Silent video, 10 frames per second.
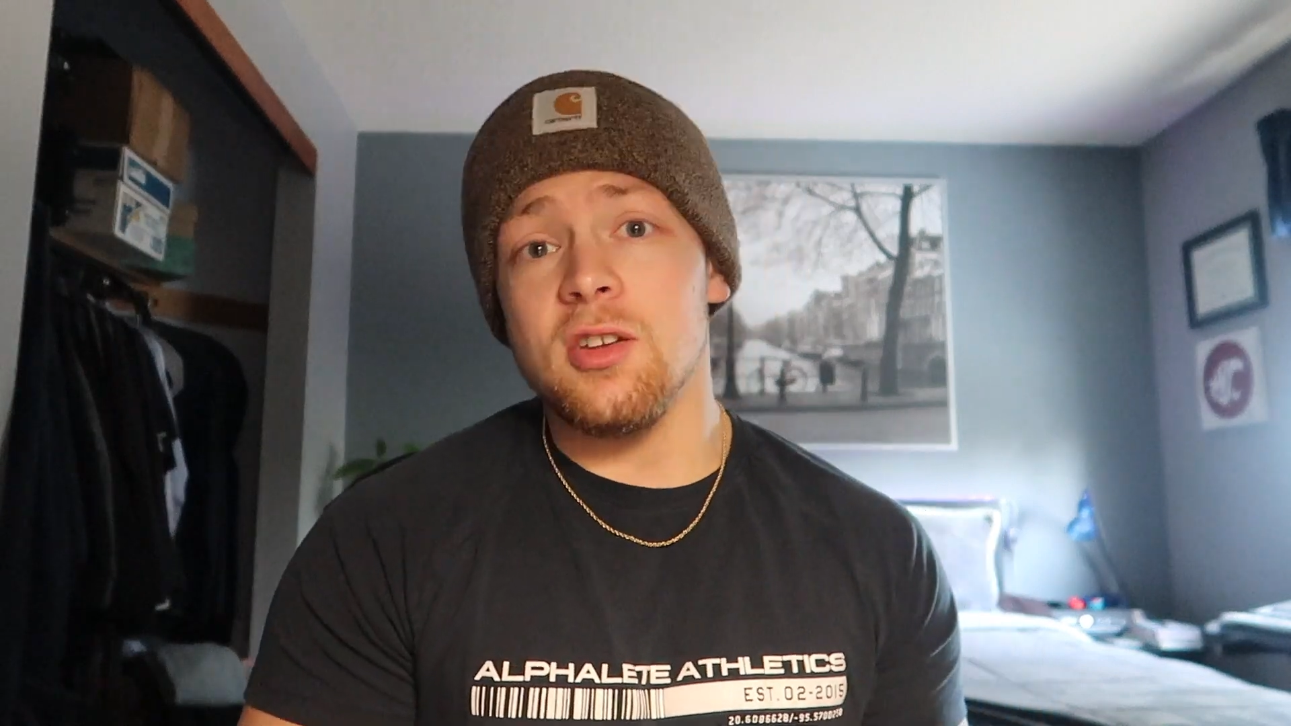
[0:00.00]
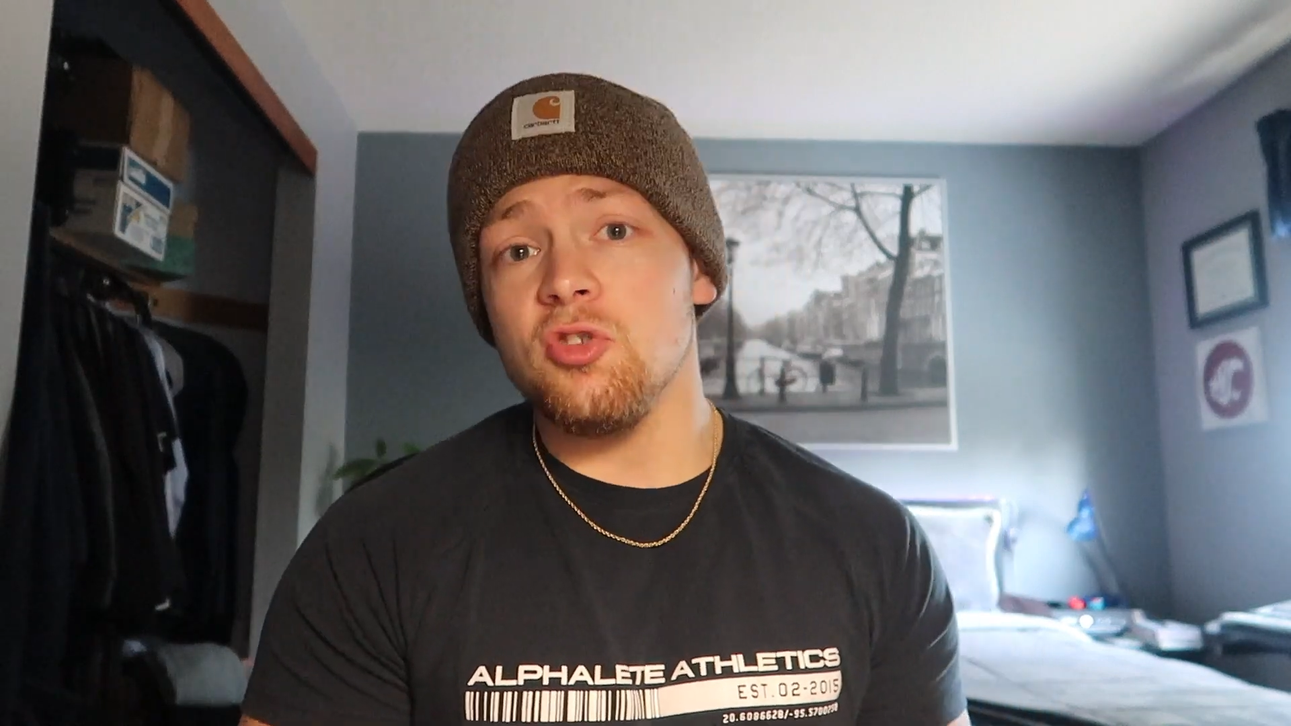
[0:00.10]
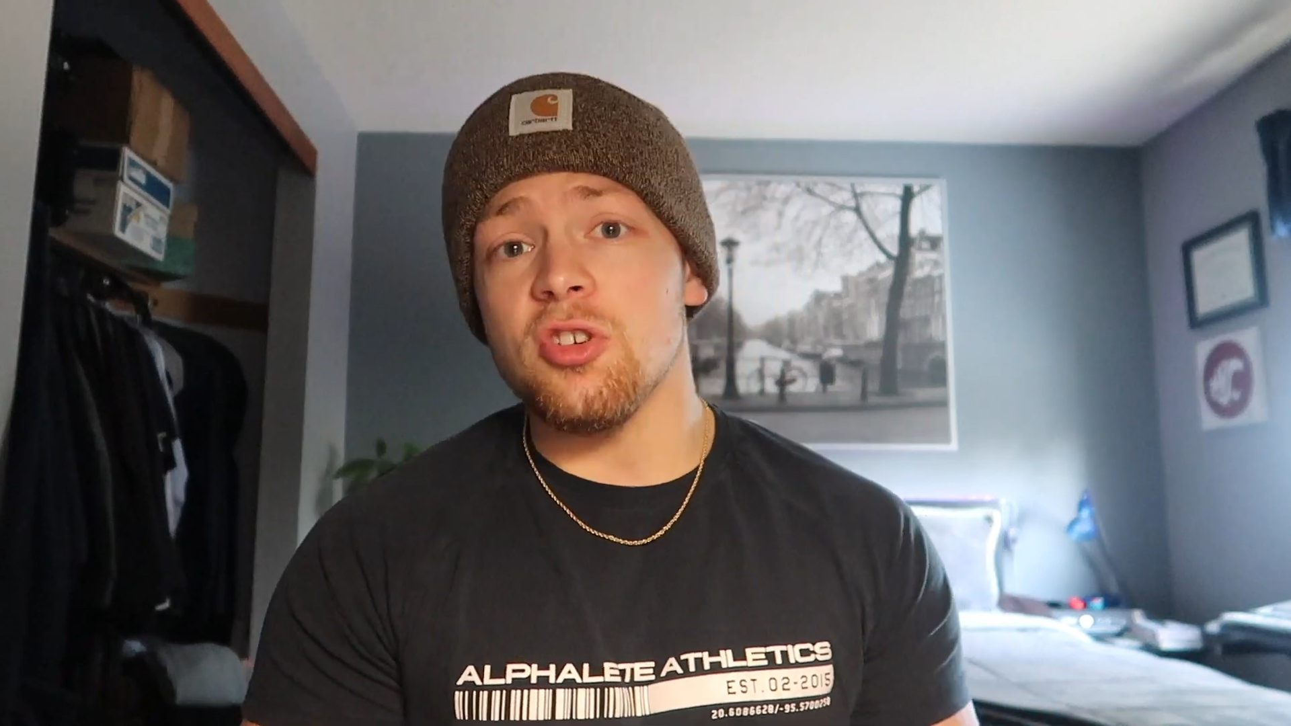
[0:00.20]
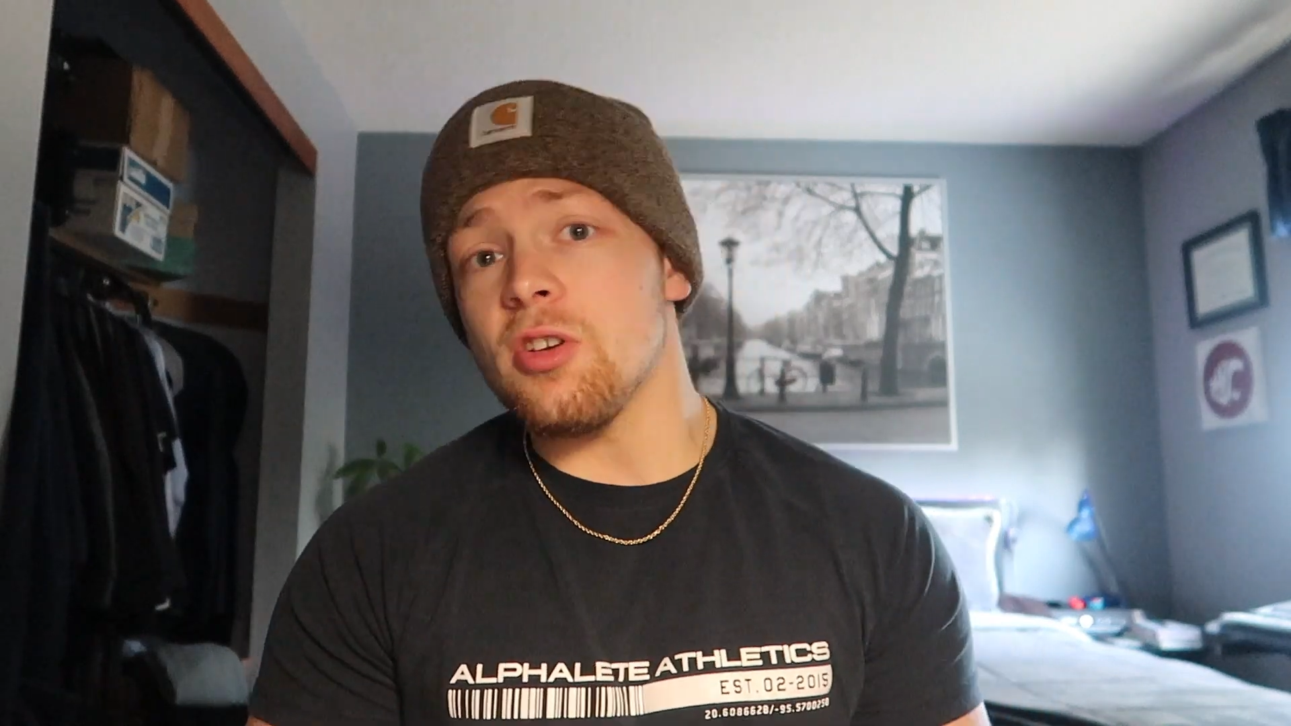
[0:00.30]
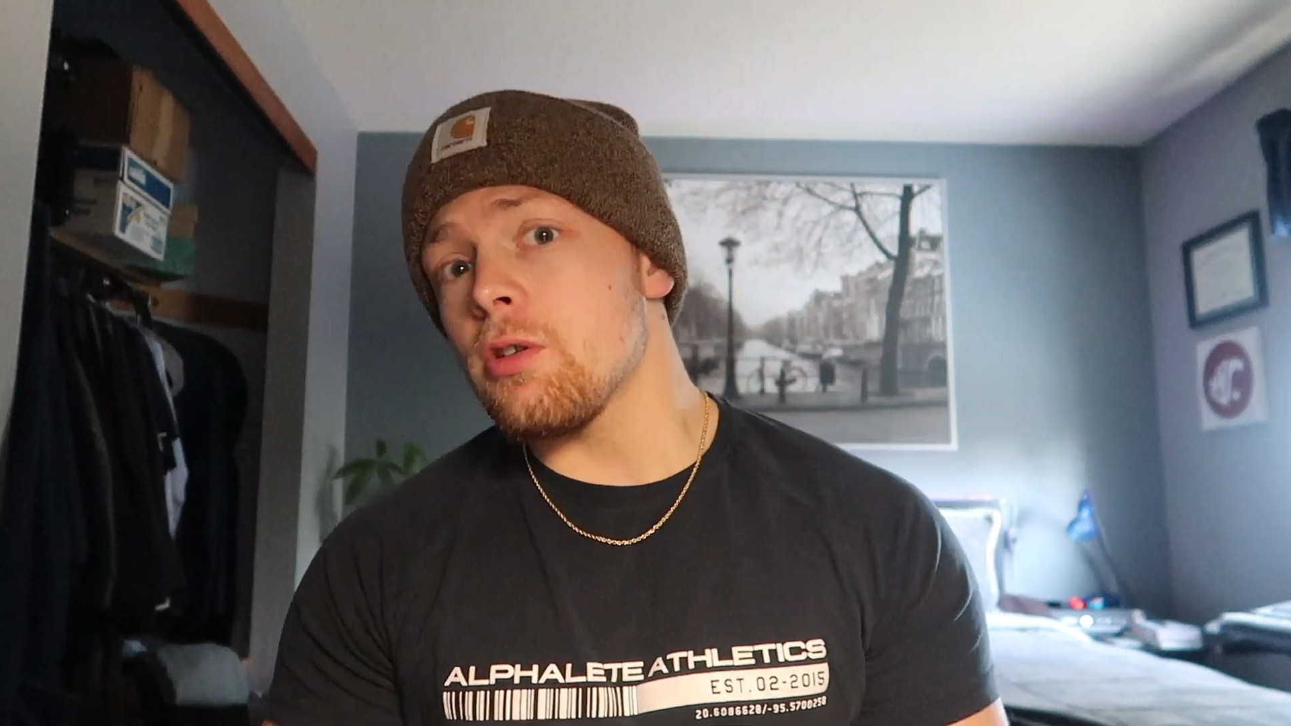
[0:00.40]

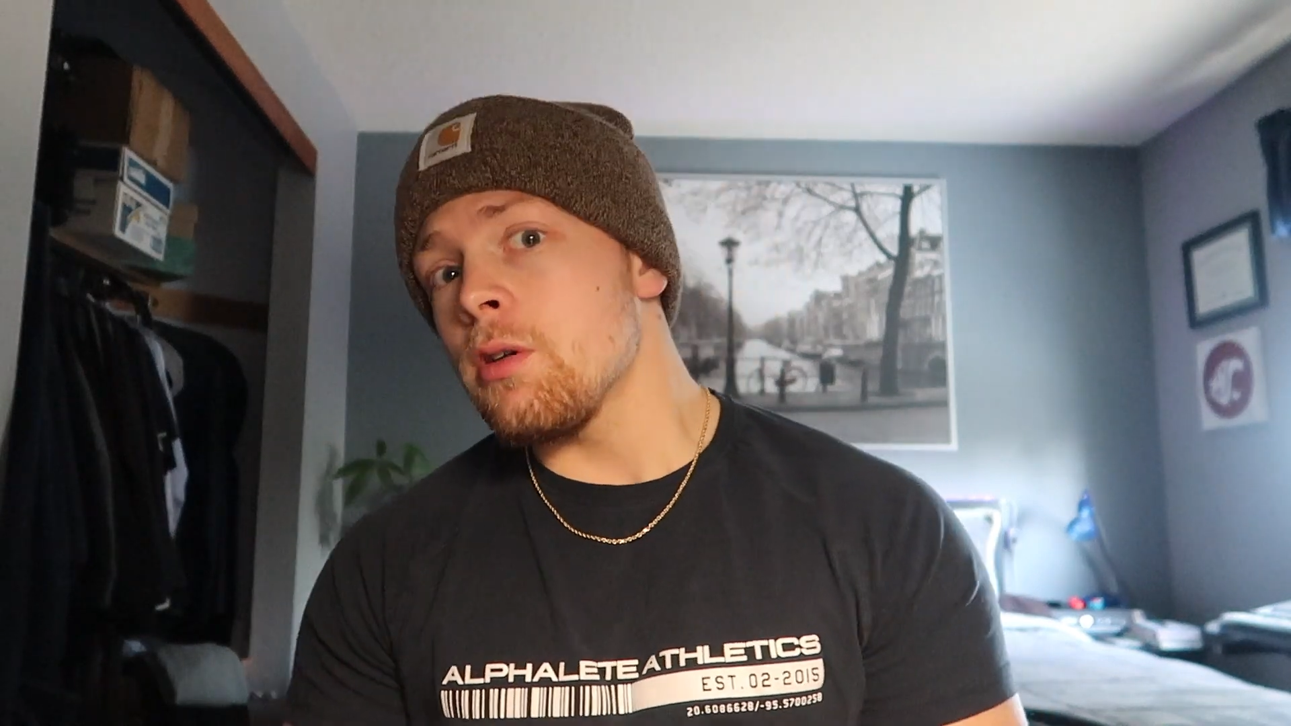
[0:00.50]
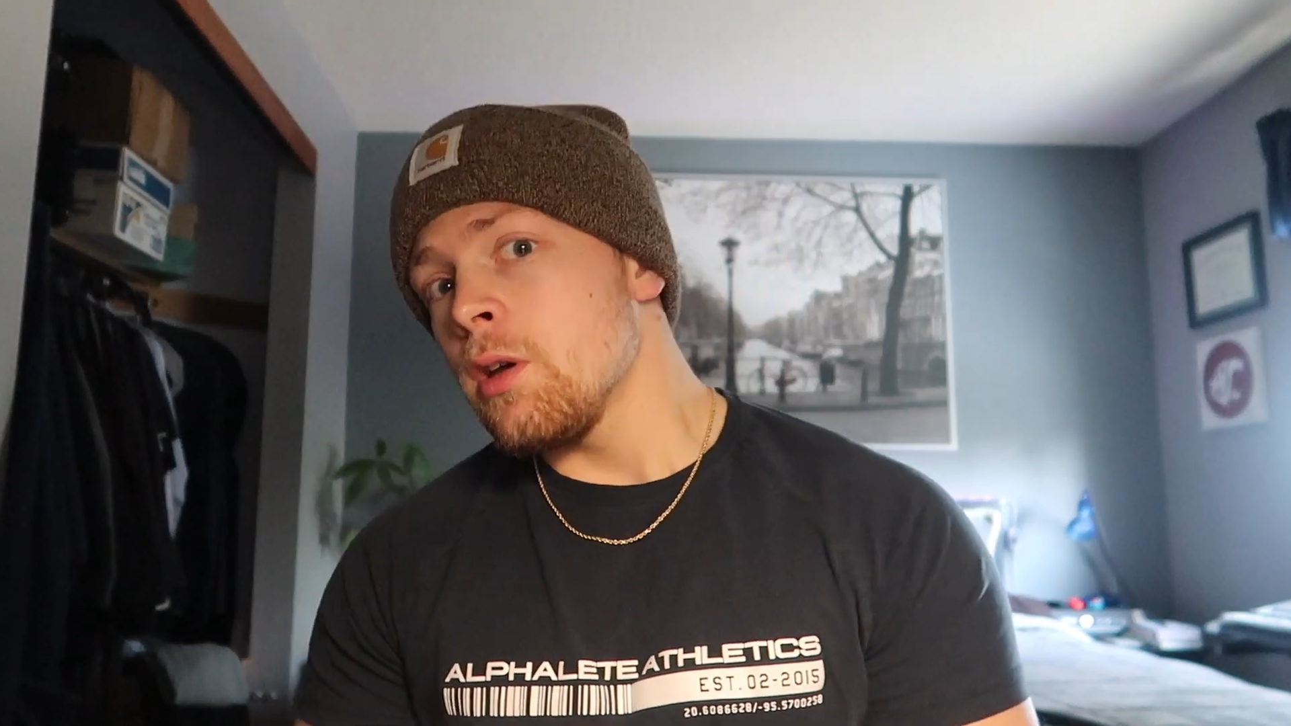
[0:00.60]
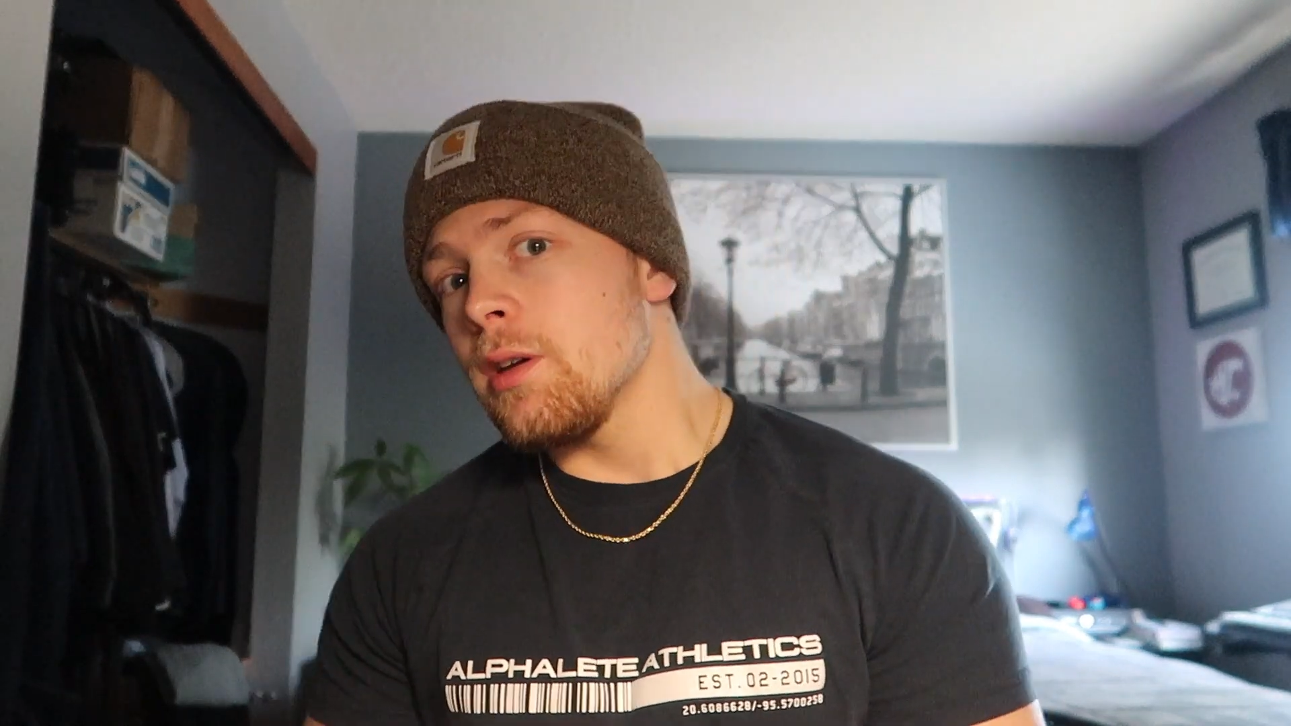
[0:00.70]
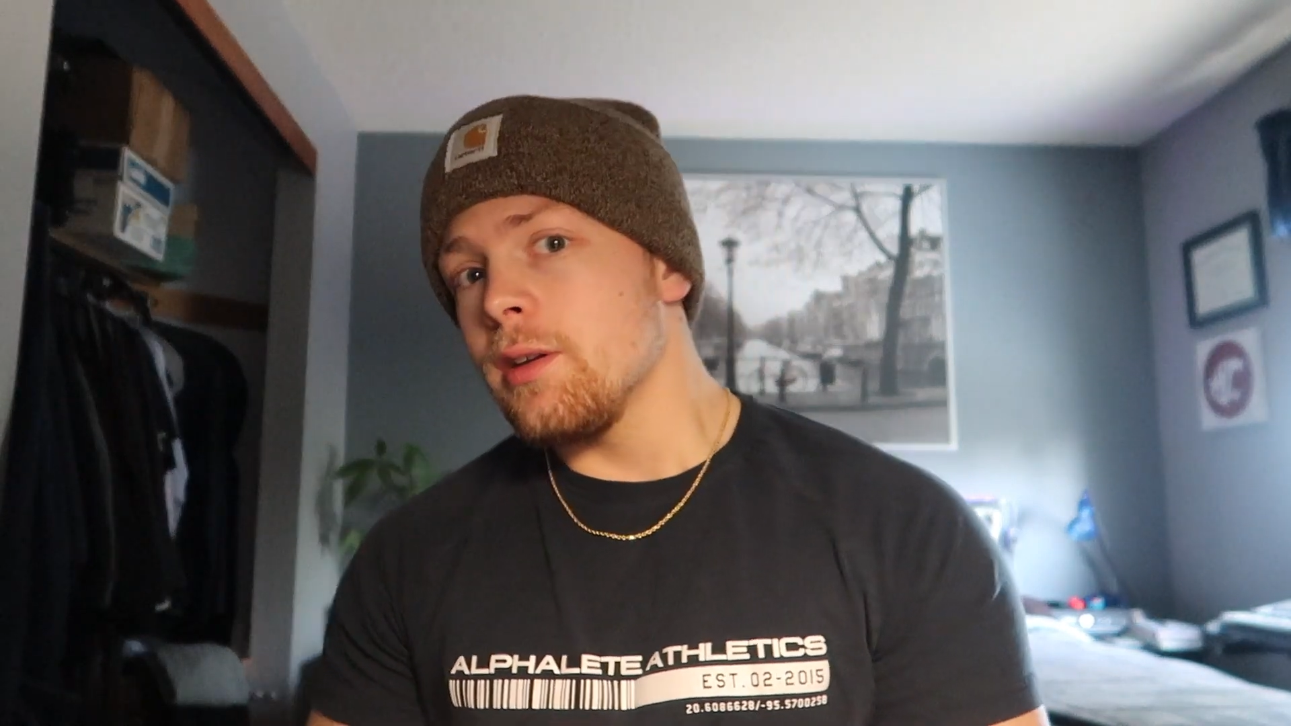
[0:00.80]
engineer